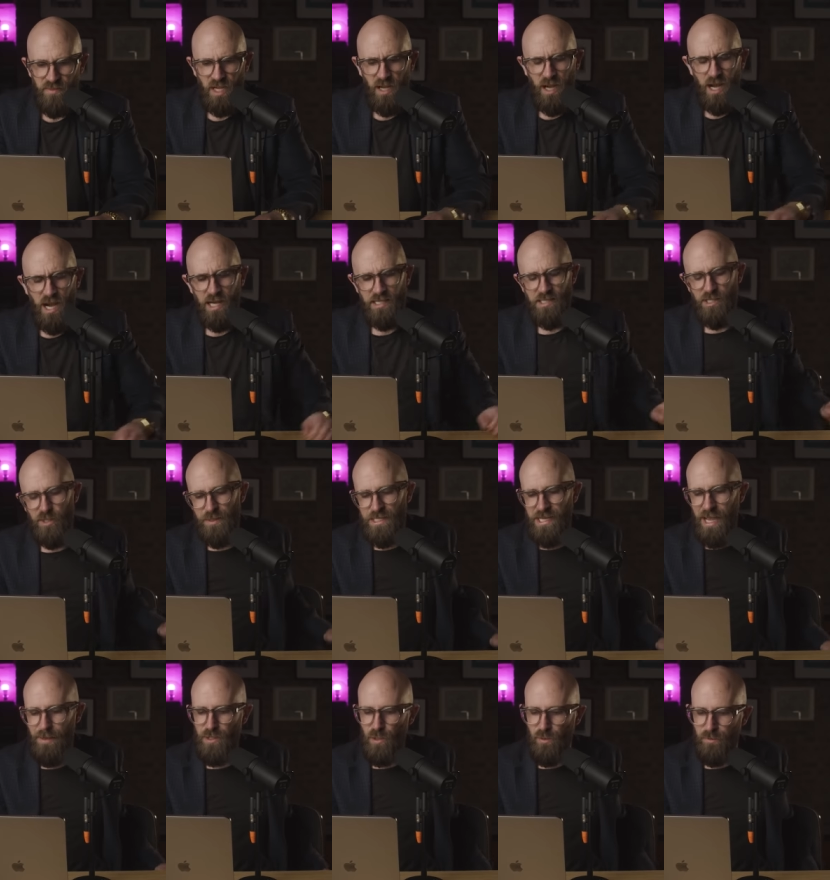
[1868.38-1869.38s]
Our super
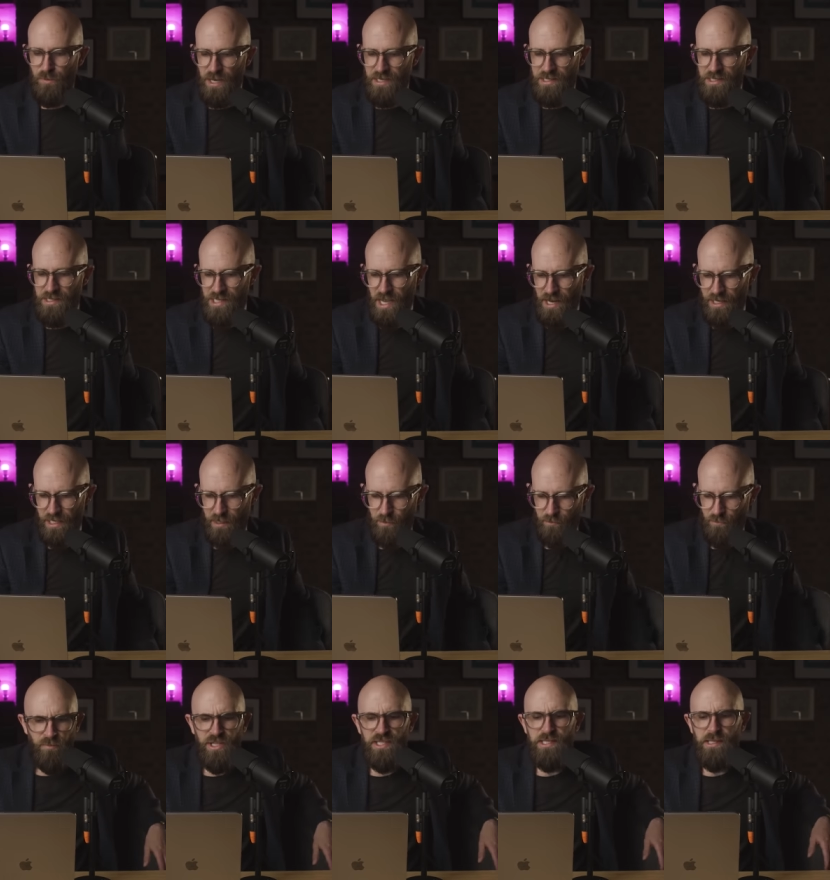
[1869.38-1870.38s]
skeptical friend
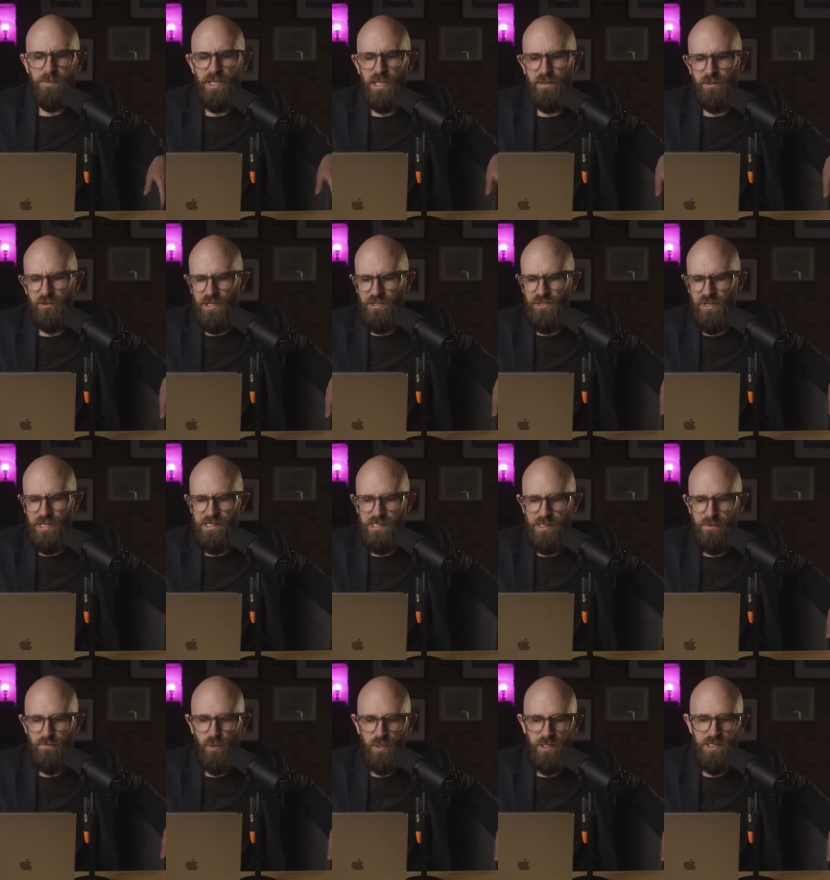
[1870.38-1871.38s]
Dunning brings up another
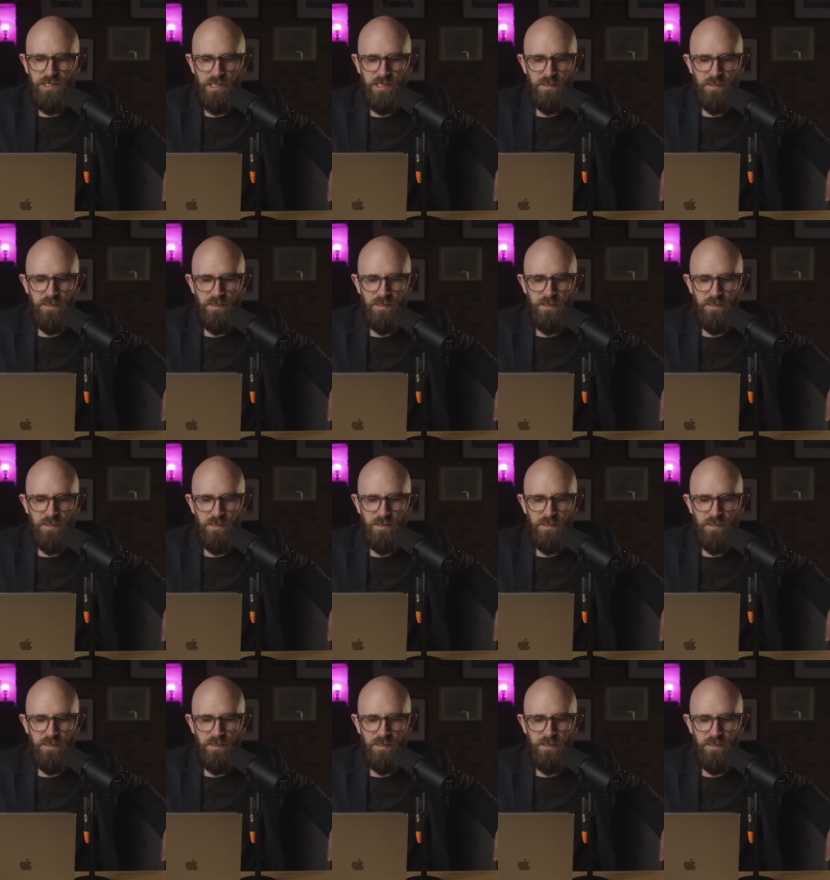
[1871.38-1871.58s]
interesting point